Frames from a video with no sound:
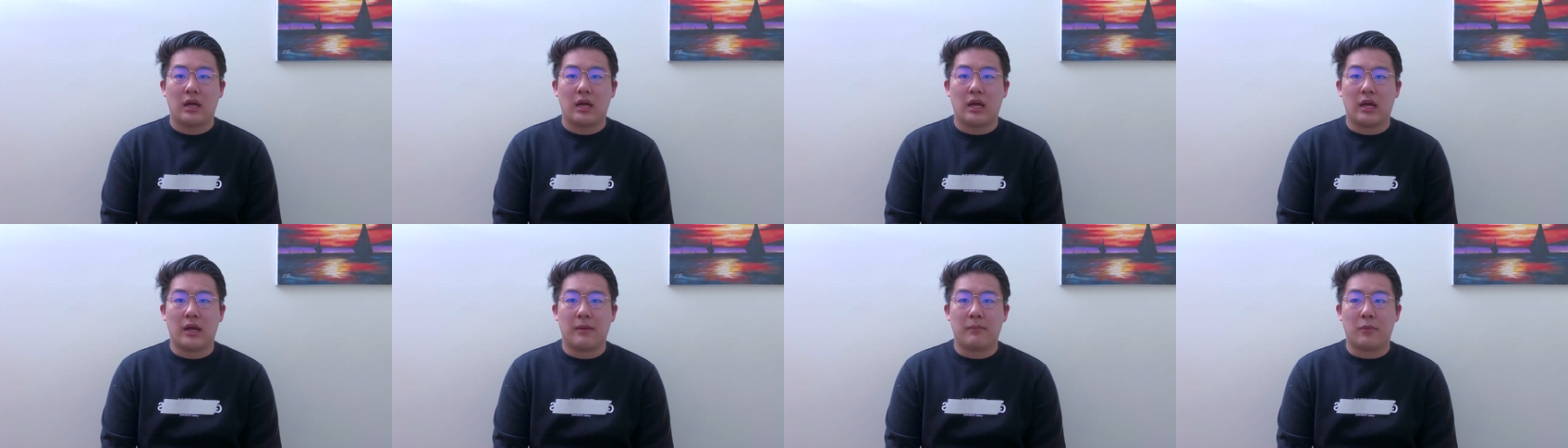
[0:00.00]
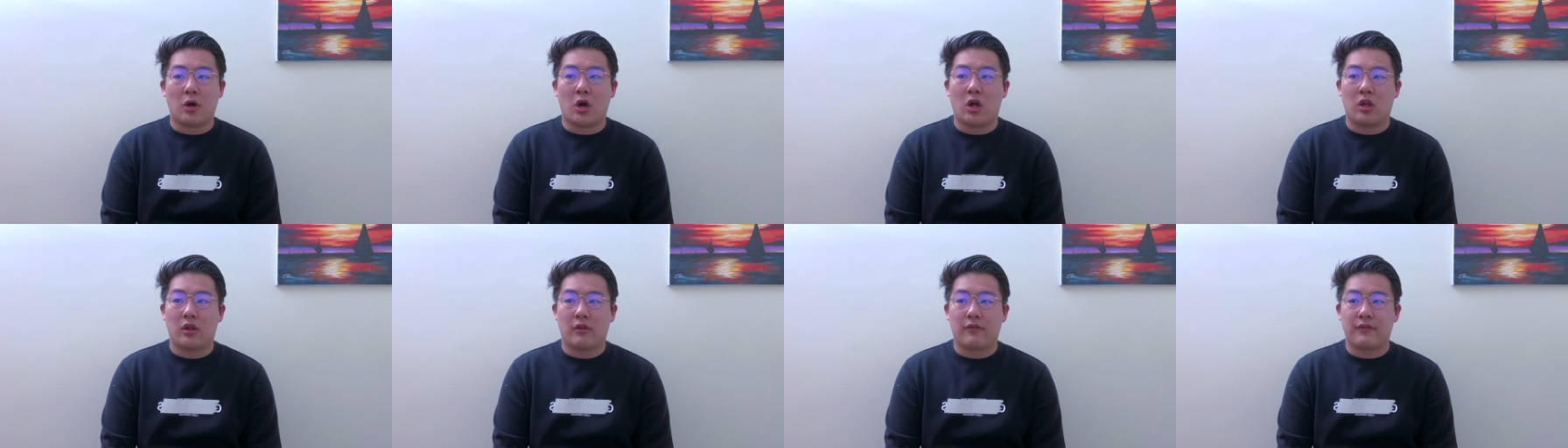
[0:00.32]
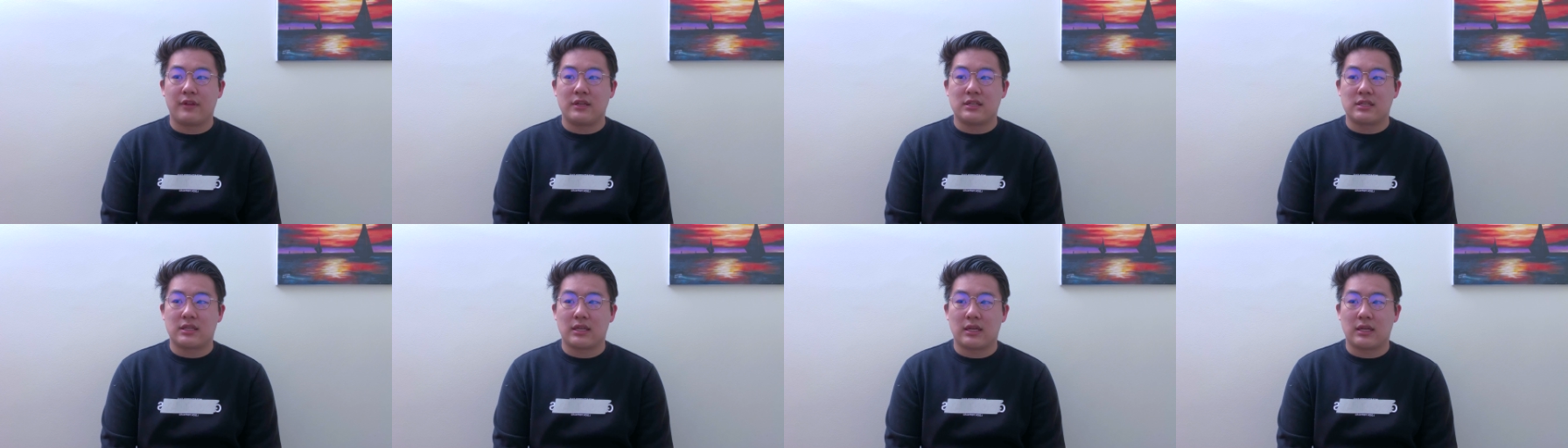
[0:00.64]
Um, all of
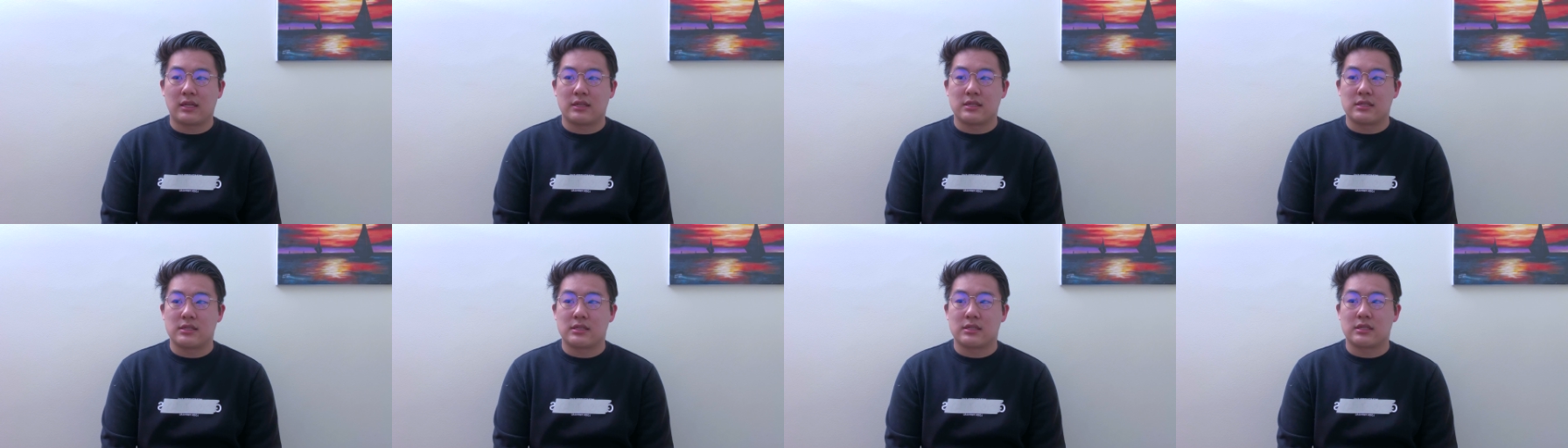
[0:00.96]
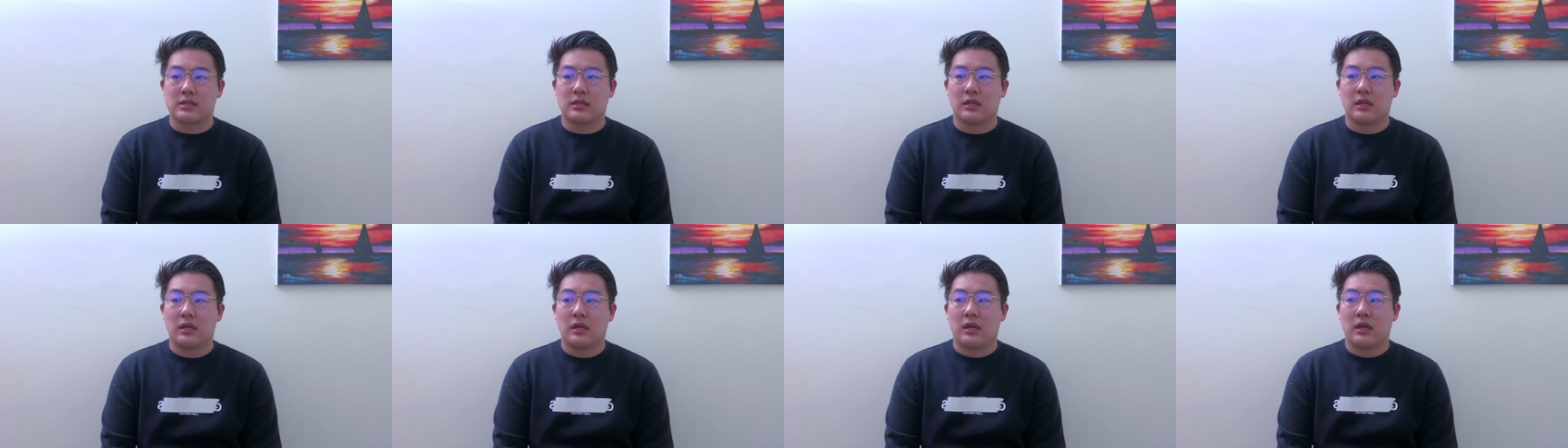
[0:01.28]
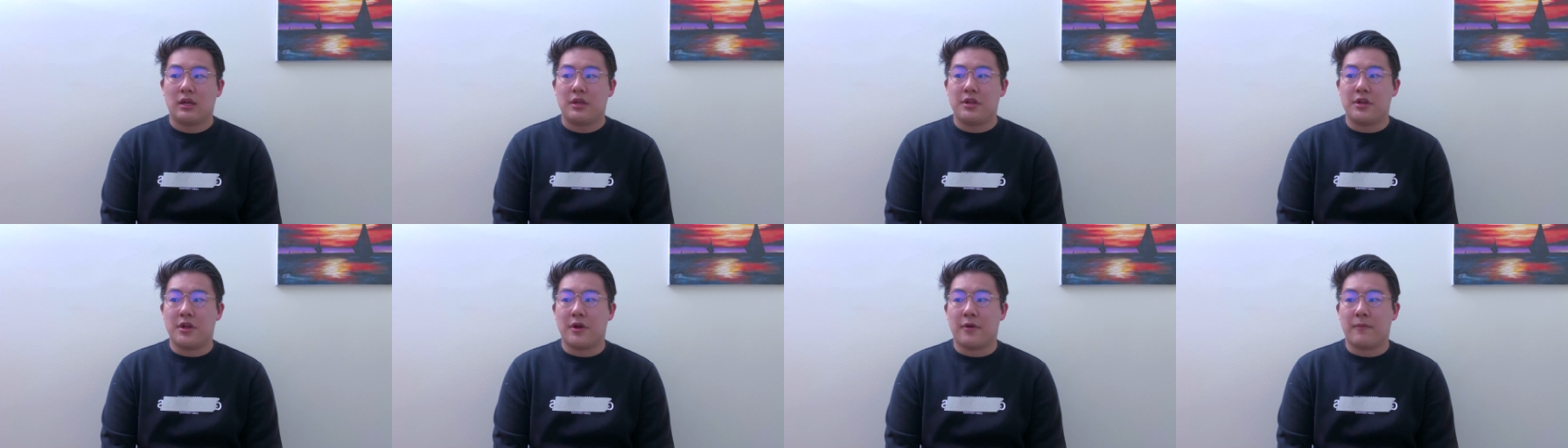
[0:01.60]
these things
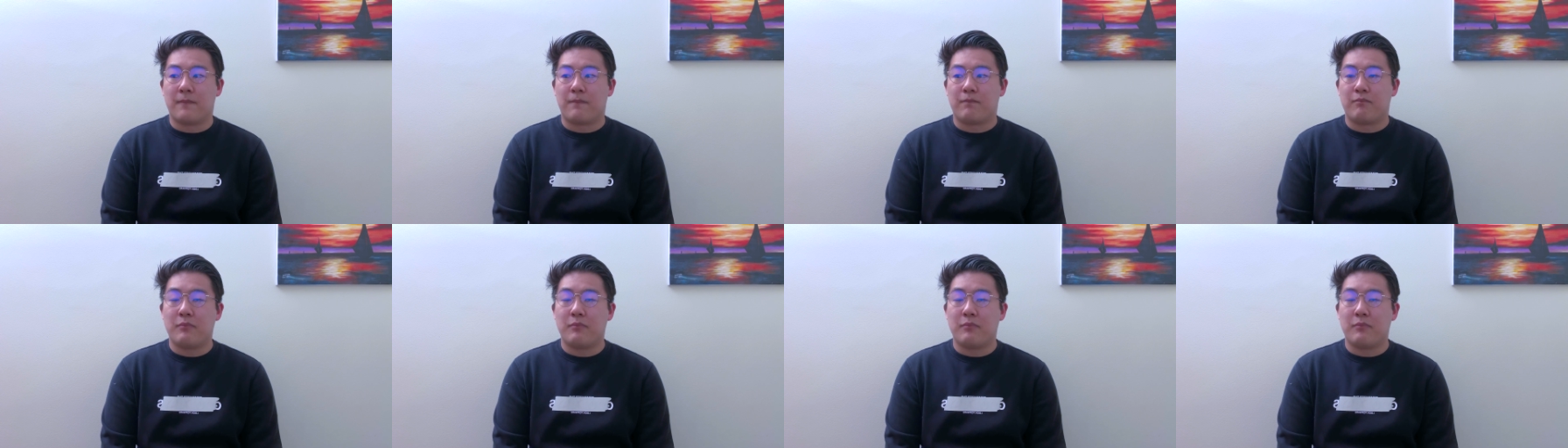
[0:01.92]
you know,